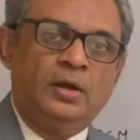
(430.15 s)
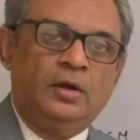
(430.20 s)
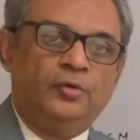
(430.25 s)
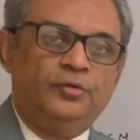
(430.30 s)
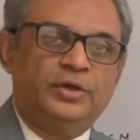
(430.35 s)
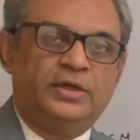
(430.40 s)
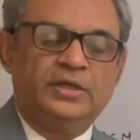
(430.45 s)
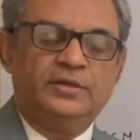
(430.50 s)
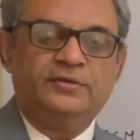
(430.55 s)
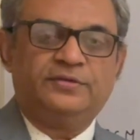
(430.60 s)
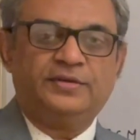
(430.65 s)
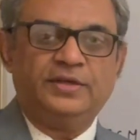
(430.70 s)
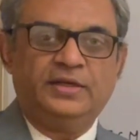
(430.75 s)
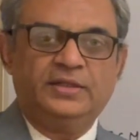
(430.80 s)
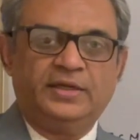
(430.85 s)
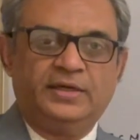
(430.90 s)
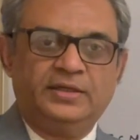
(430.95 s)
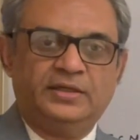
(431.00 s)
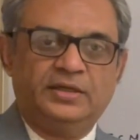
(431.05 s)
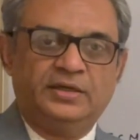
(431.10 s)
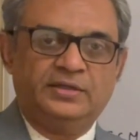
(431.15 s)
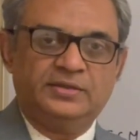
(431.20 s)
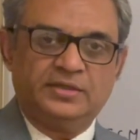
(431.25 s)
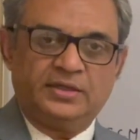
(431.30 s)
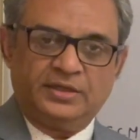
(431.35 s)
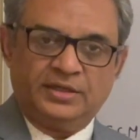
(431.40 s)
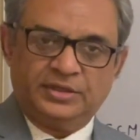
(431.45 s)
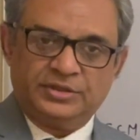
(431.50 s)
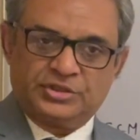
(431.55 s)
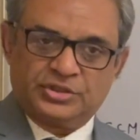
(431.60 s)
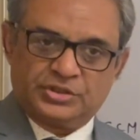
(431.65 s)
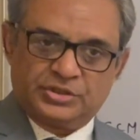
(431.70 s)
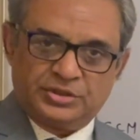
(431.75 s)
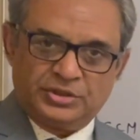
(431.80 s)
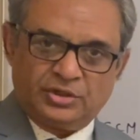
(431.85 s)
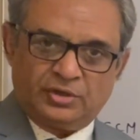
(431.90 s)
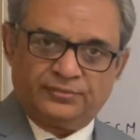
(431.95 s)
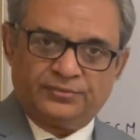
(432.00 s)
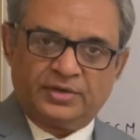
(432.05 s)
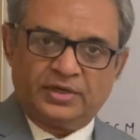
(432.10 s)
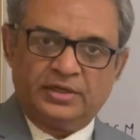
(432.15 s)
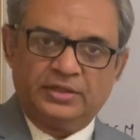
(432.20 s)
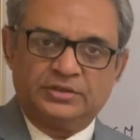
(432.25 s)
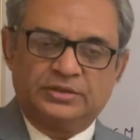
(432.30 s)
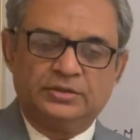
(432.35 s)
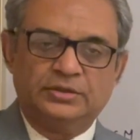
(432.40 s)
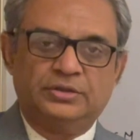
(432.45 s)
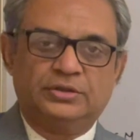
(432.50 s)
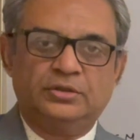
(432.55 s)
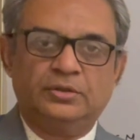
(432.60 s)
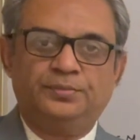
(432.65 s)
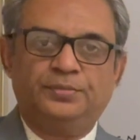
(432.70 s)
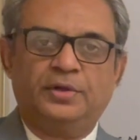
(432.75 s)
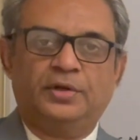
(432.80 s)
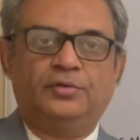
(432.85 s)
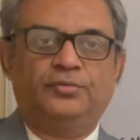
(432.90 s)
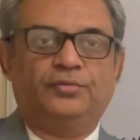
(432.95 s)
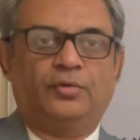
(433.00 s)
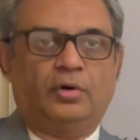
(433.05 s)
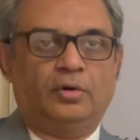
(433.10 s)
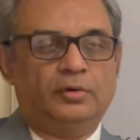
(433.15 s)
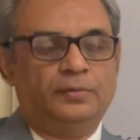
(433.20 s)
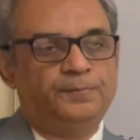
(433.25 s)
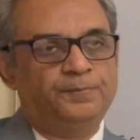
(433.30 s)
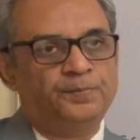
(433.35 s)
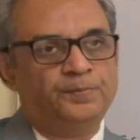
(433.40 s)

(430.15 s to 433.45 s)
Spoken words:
we can say that there is a history of relationship involved.